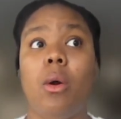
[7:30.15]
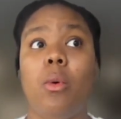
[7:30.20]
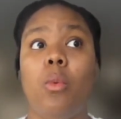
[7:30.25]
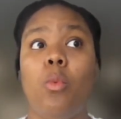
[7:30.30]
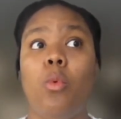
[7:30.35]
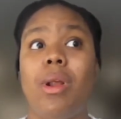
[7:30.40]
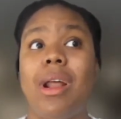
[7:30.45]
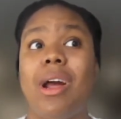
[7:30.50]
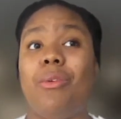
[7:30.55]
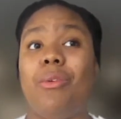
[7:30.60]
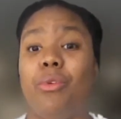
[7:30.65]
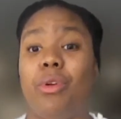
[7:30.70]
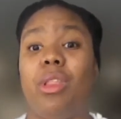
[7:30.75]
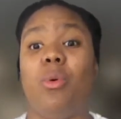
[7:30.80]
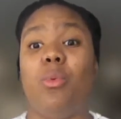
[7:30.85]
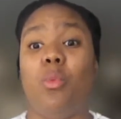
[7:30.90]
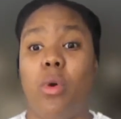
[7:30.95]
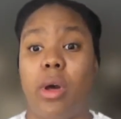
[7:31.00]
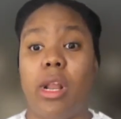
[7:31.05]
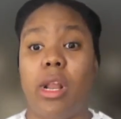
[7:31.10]
what I really
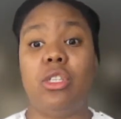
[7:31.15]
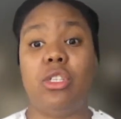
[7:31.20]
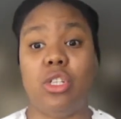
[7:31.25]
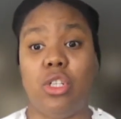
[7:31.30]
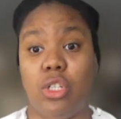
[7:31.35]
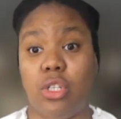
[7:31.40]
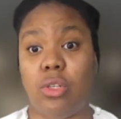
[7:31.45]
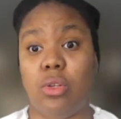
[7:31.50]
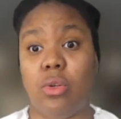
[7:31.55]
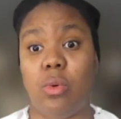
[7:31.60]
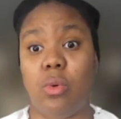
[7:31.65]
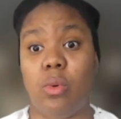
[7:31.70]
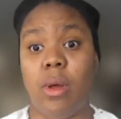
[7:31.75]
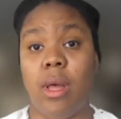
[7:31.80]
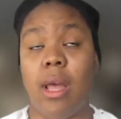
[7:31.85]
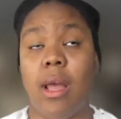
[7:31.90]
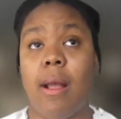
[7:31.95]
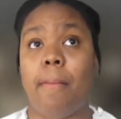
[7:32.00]
wanted to do